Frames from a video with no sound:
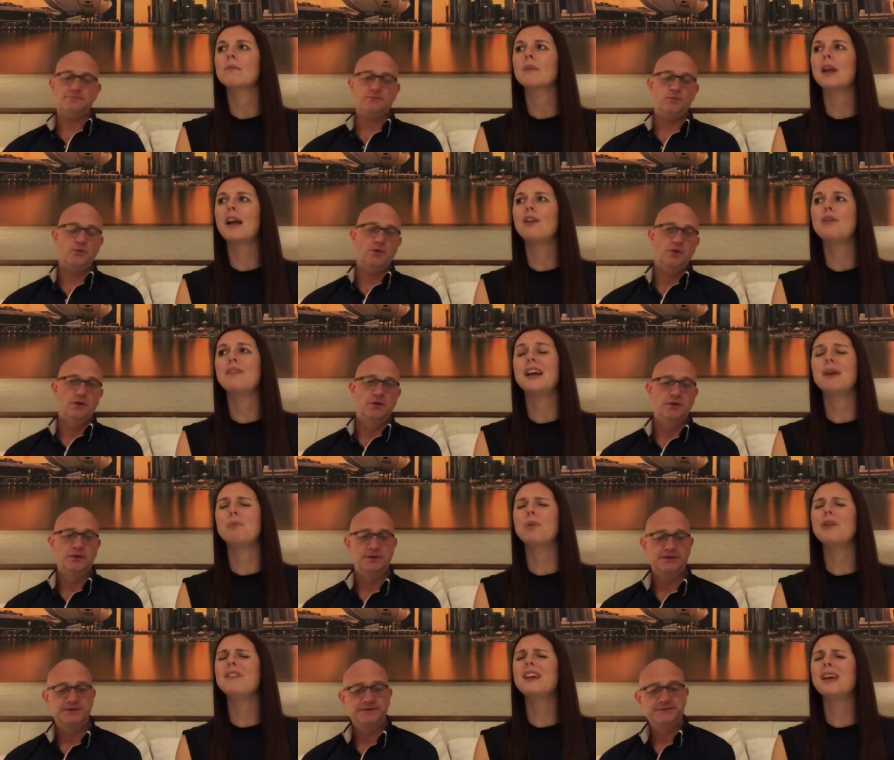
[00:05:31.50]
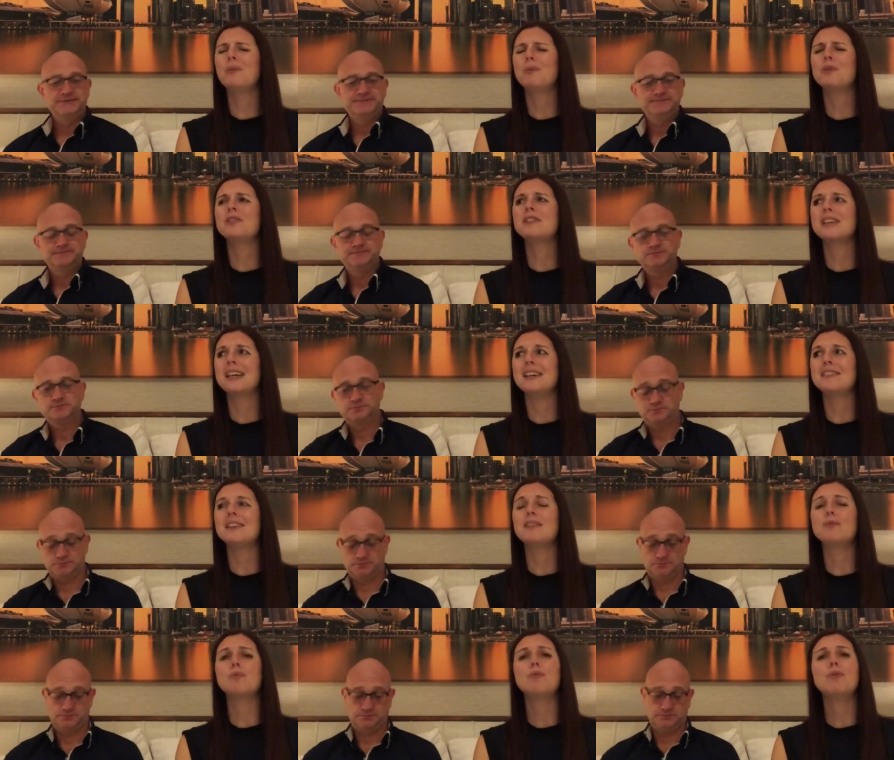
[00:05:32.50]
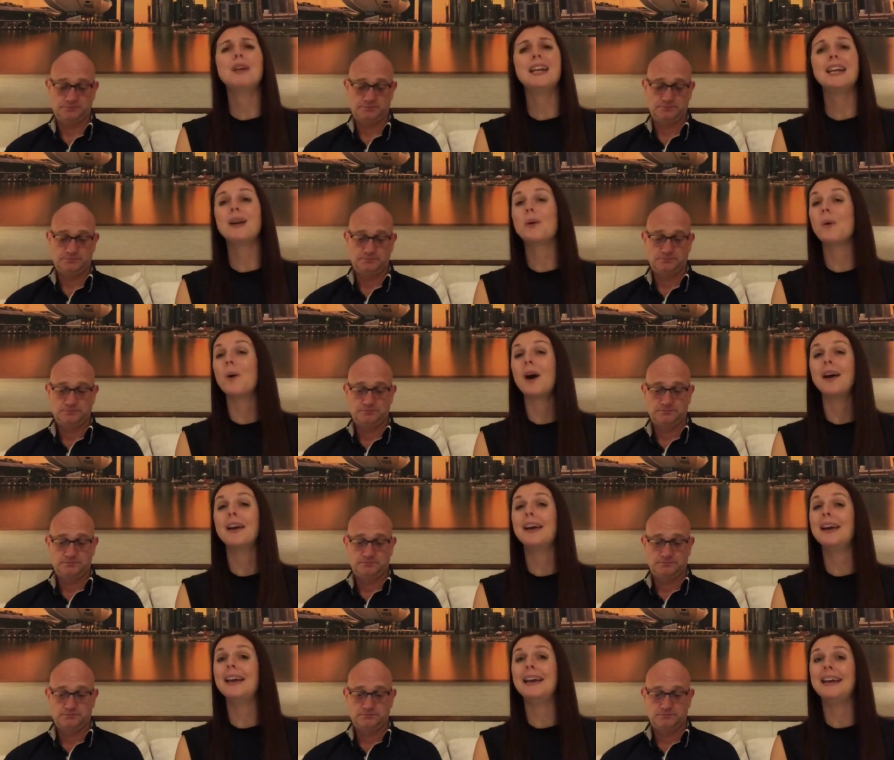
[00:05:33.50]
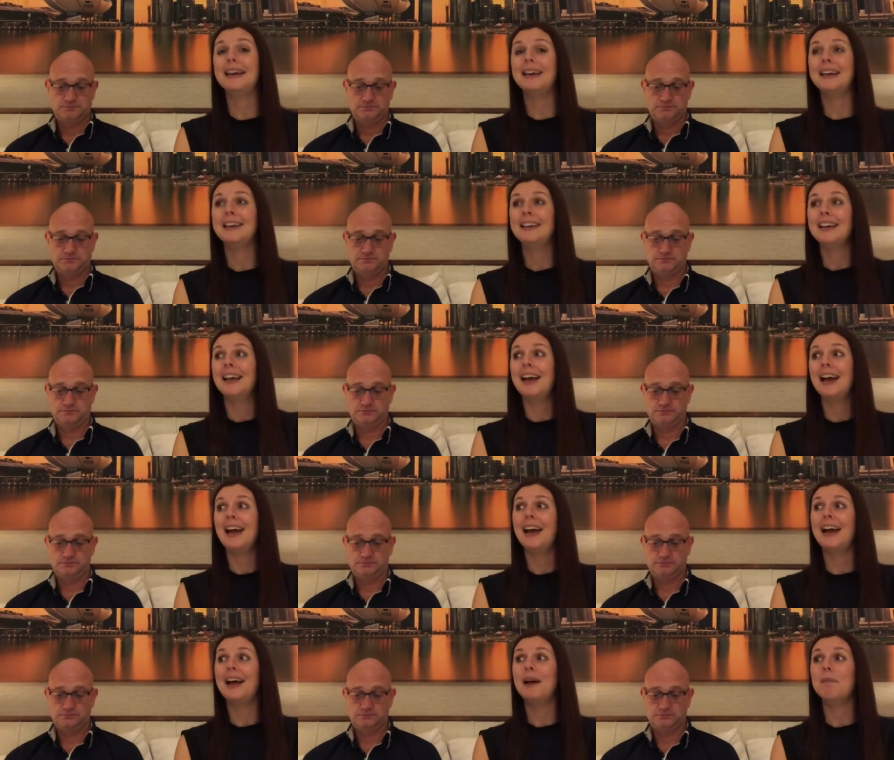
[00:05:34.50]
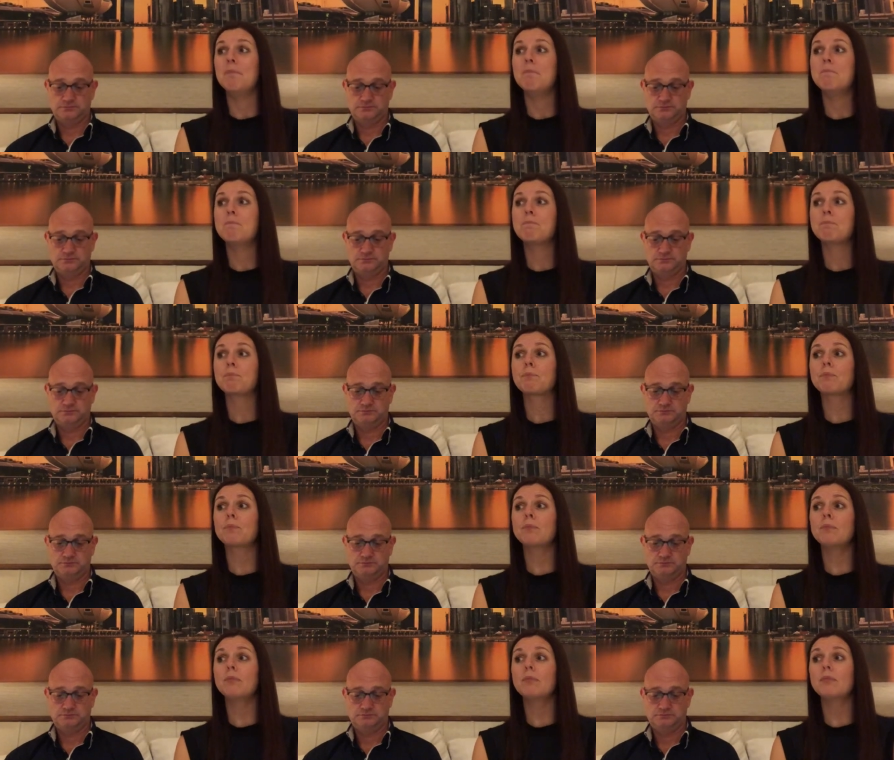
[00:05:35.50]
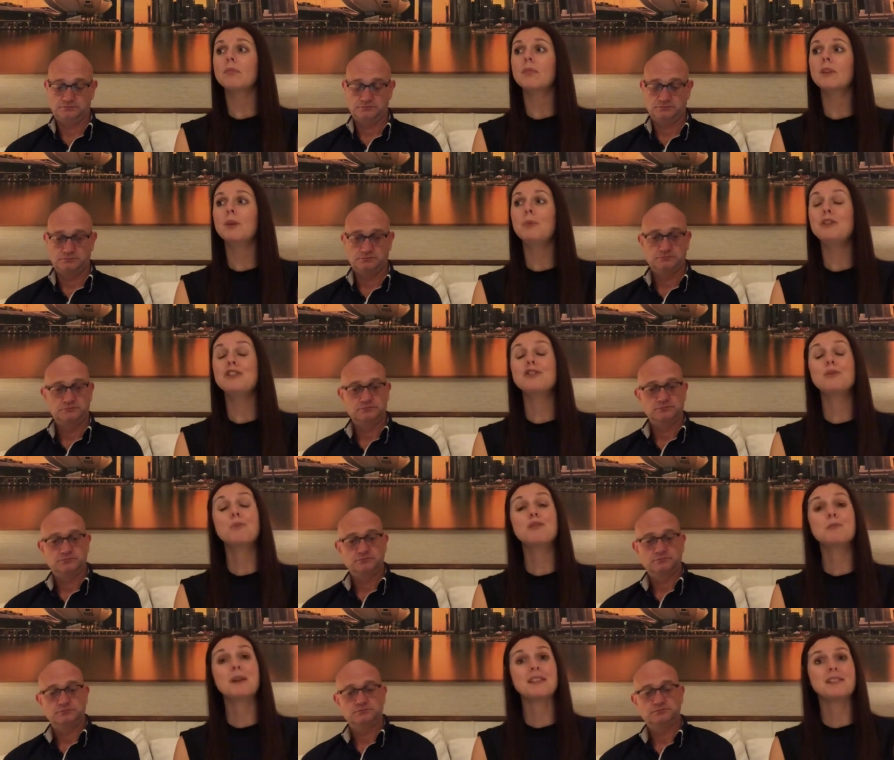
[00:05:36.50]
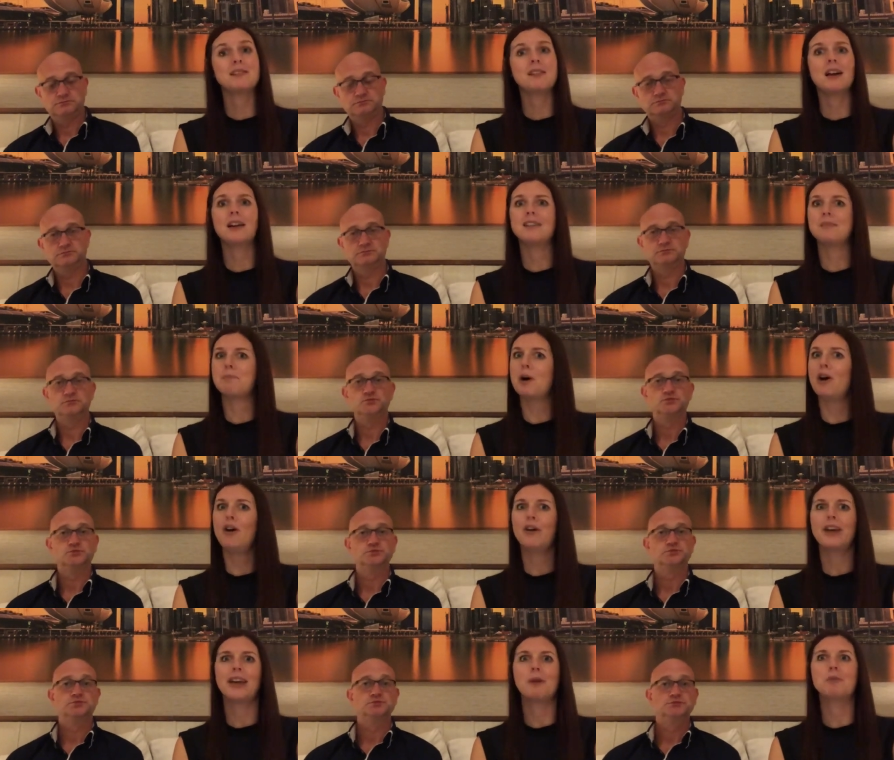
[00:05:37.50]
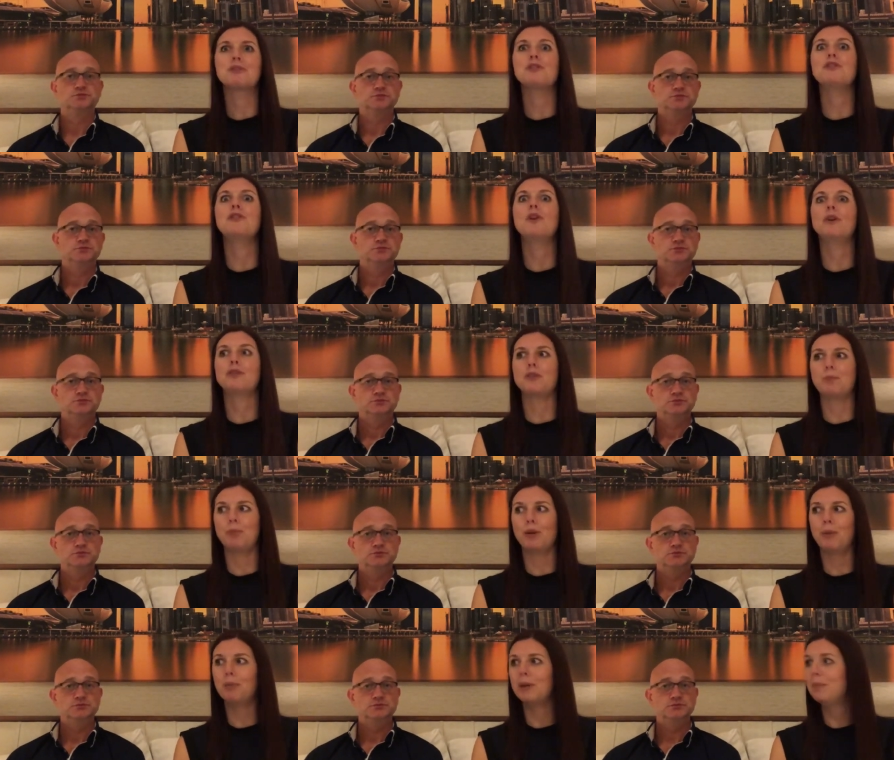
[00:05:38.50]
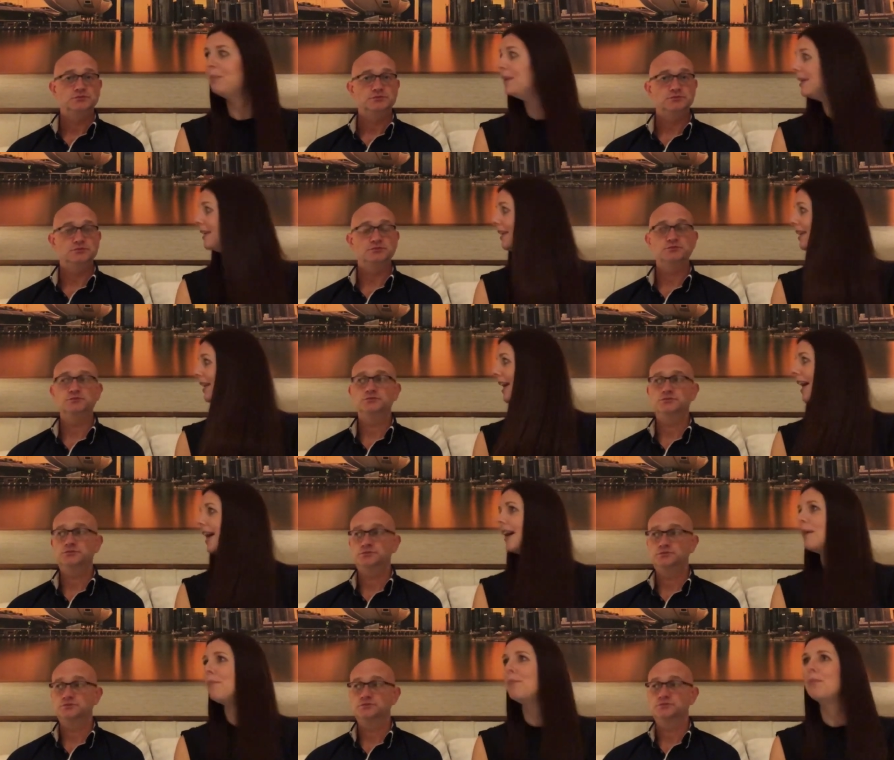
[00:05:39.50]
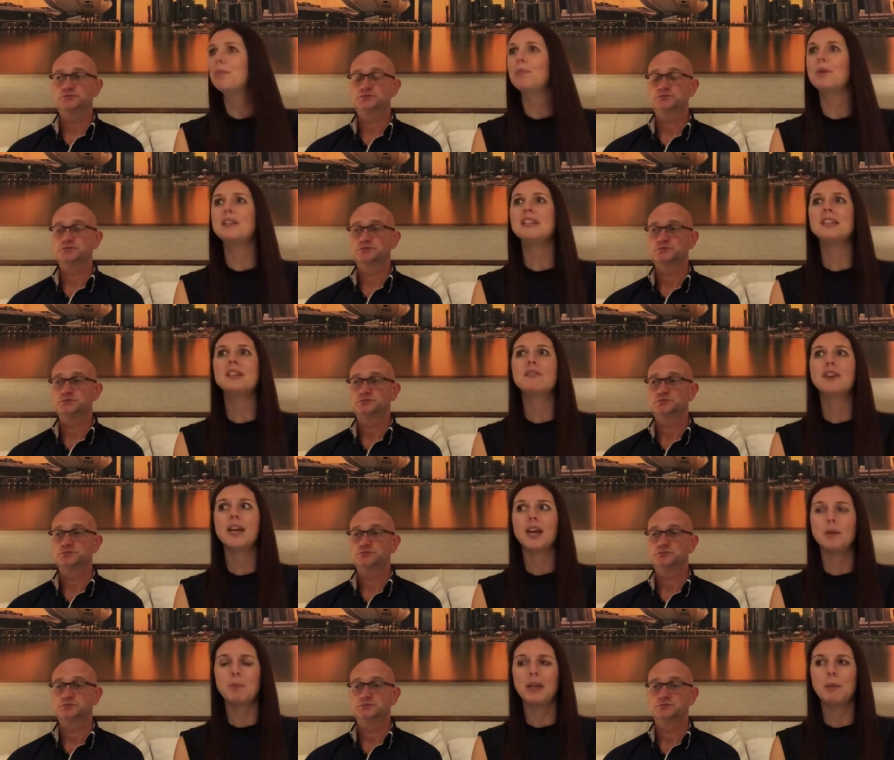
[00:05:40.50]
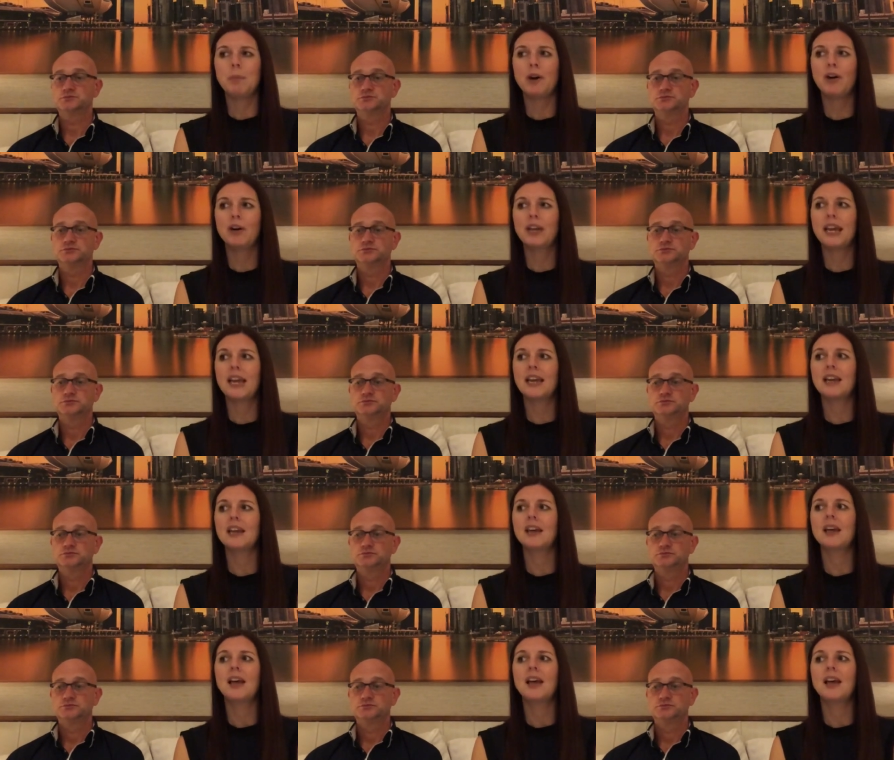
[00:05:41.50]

Speaker 1: I love it. one thing I would say is it's really quiet here, um, which in some respects is nice. Parking was not a problem. Mm. Um, we did the VIP parking.